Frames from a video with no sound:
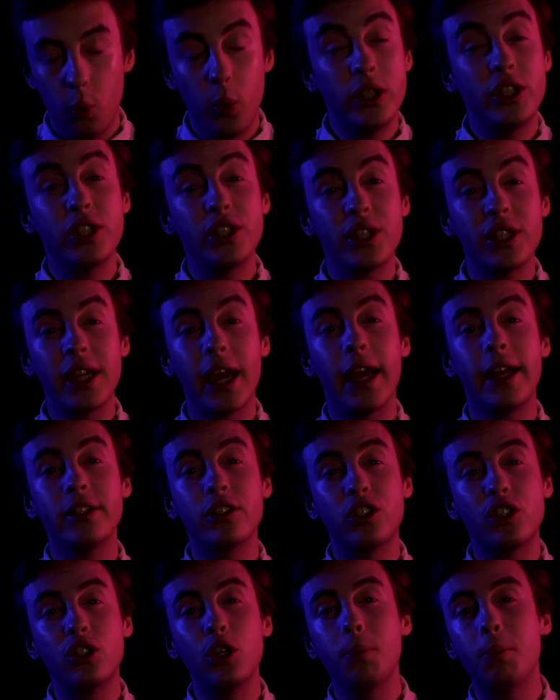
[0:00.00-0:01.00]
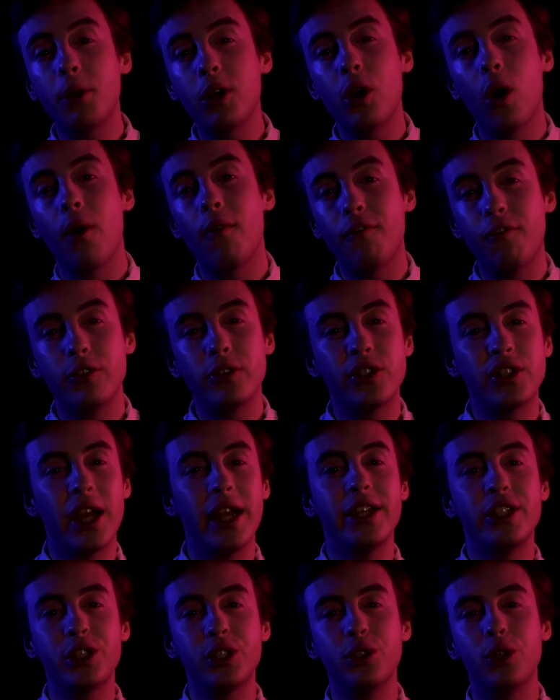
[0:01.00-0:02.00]
which is again super
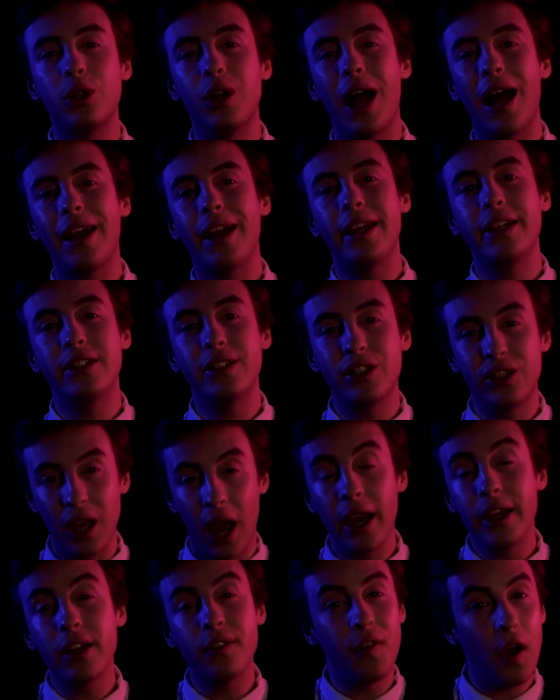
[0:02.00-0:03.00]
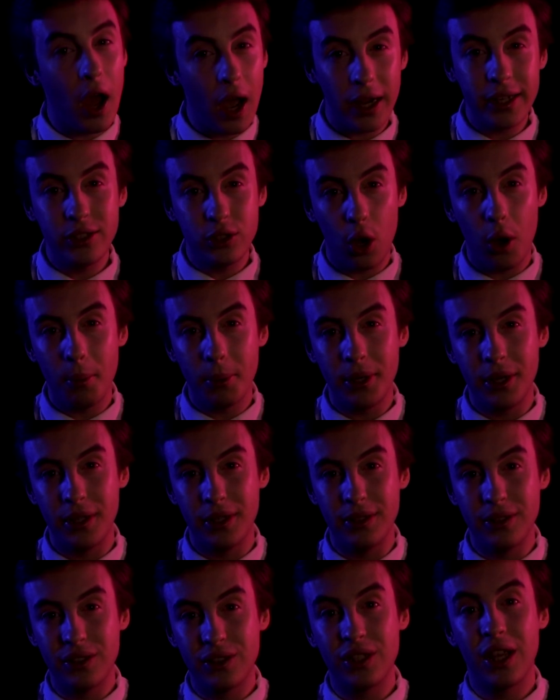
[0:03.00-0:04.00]
confrontational and a sign of high
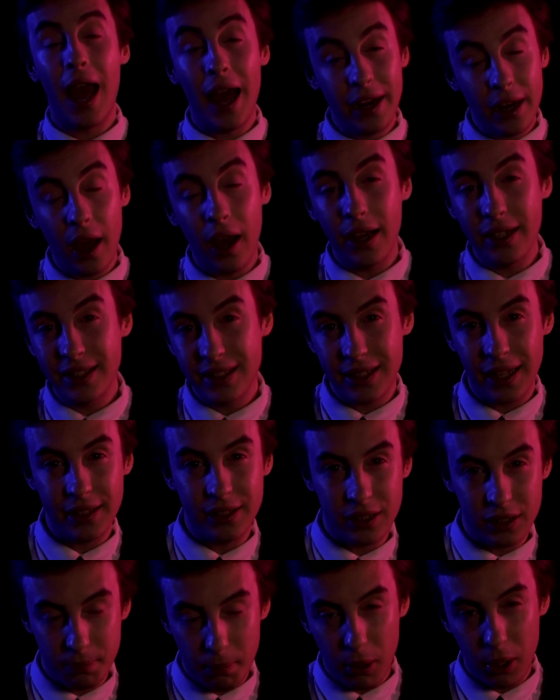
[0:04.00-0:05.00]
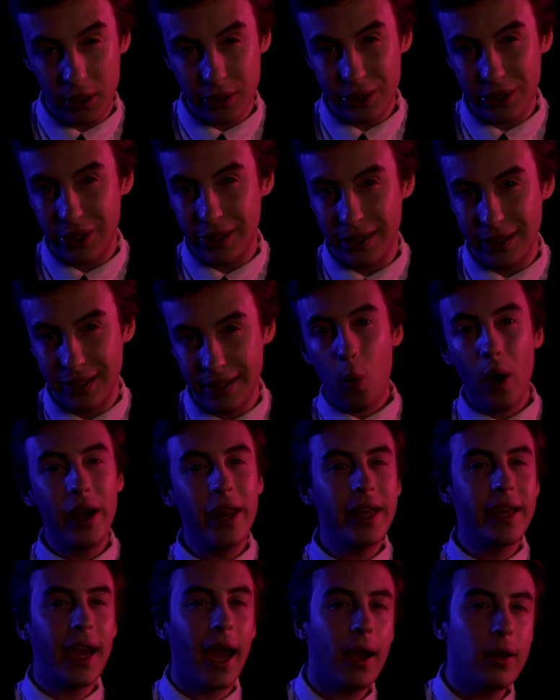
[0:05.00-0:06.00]
dominance and a high status person. When
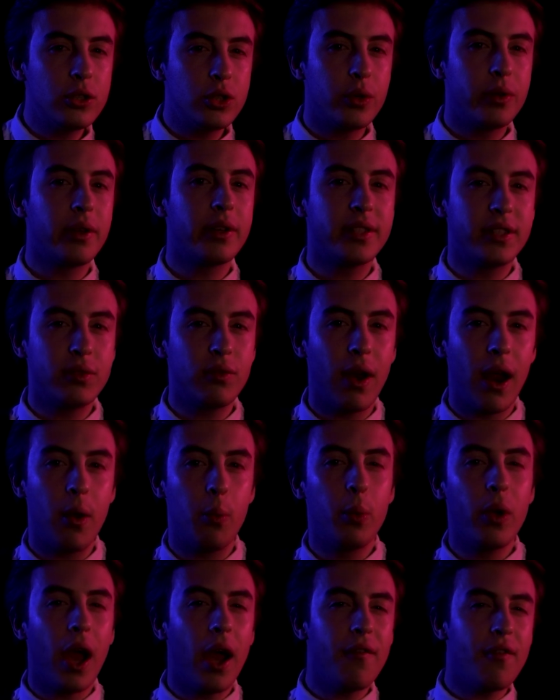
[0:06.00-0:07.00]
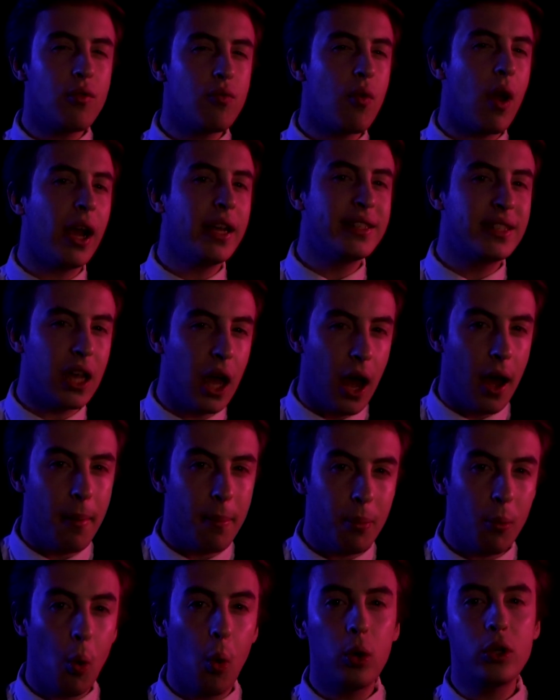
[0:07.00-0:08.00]
encountering a threat, we either rise
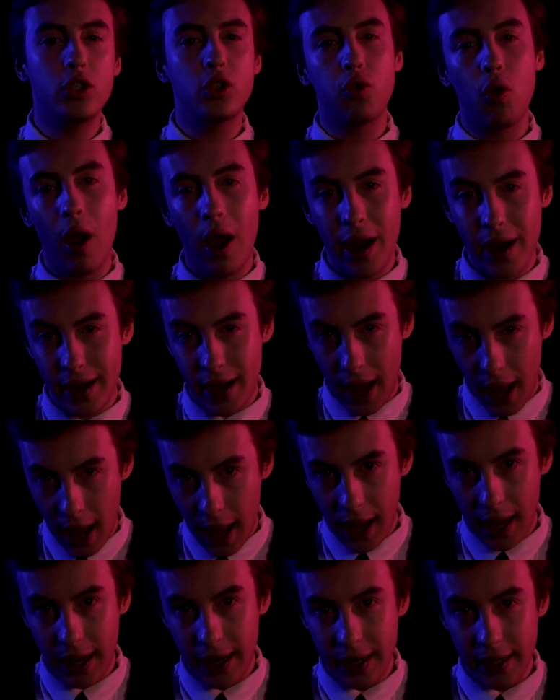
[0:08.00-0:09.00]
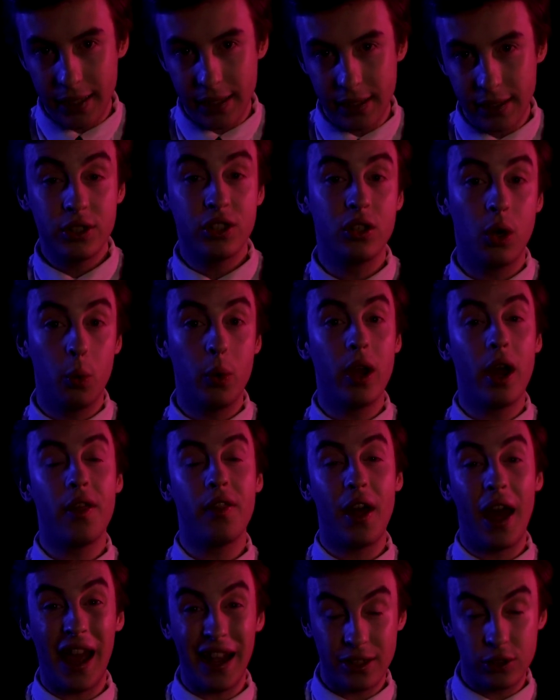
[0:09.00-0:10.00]
up or try and hide, so we
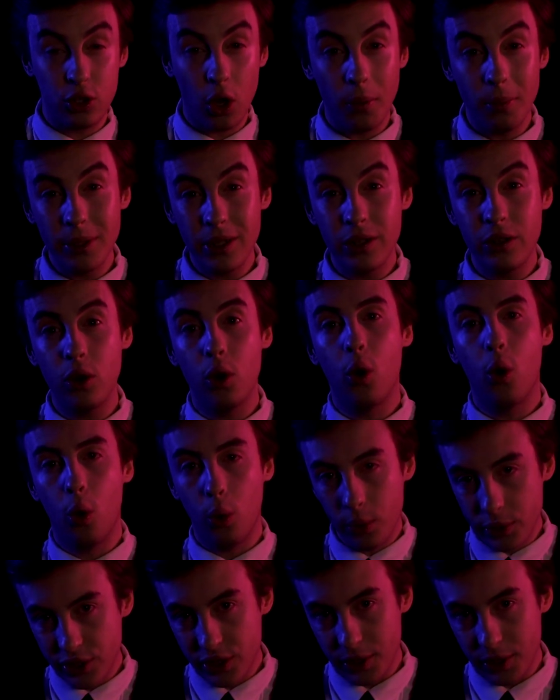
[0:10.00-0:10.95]
either act dominant or